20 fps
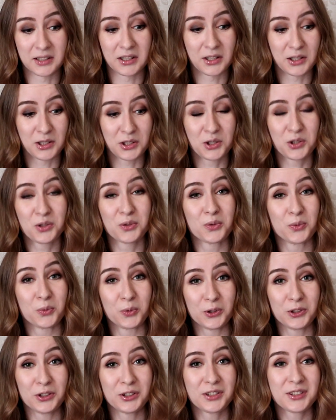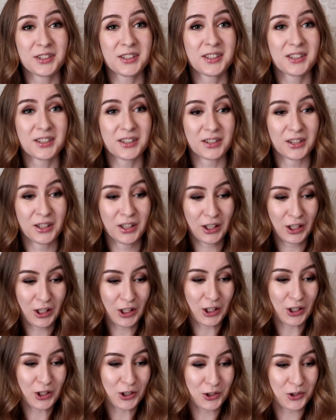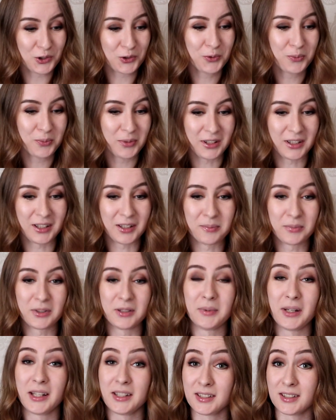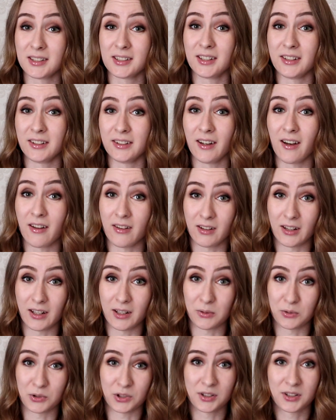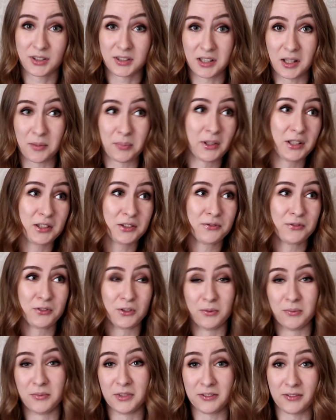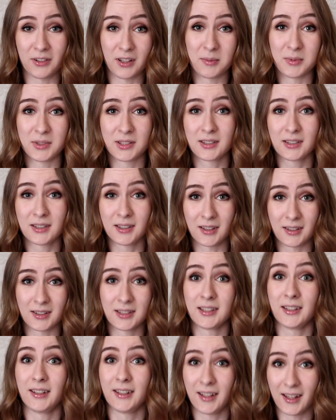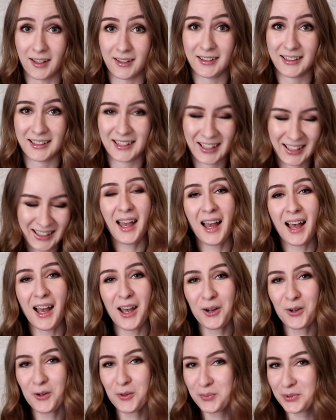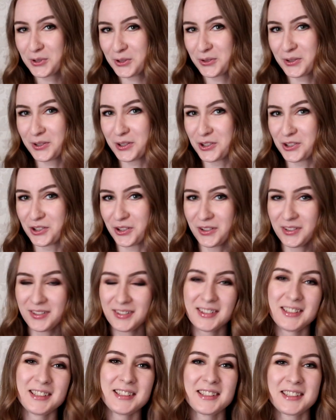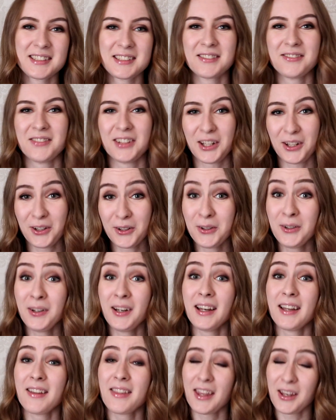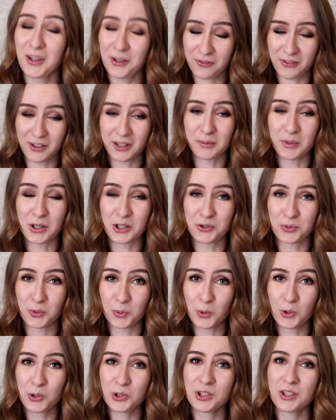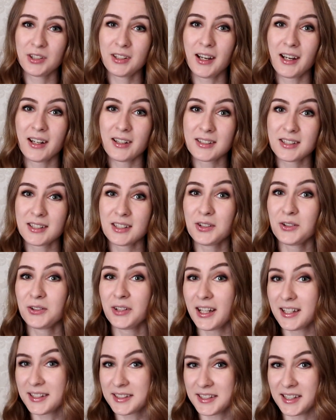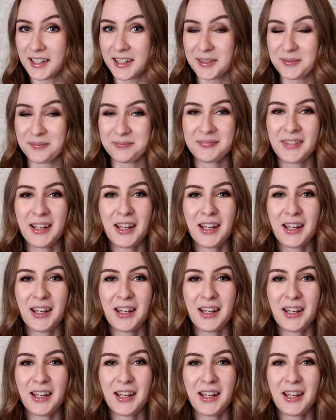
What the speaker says: these words should be implemented in other languages, apart from the famous Kalsari Canyon. I hope you enjoyed this video. Thank you very much for watching. I'll see you next time.